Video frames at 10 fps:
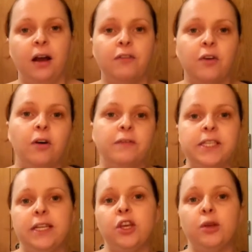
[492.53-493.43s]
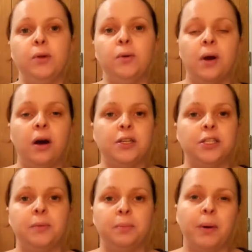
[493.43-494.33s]
I've got obviously the communal
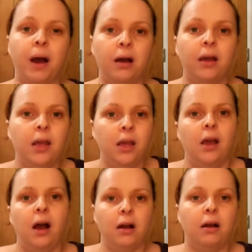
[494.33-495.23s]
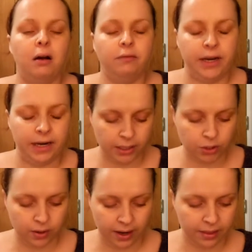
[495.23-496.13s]
garden, but I can't really let a
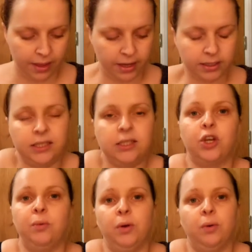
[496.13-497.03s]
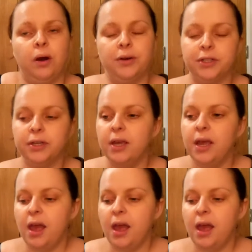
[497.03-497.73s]
dog out there because it's a communal garden.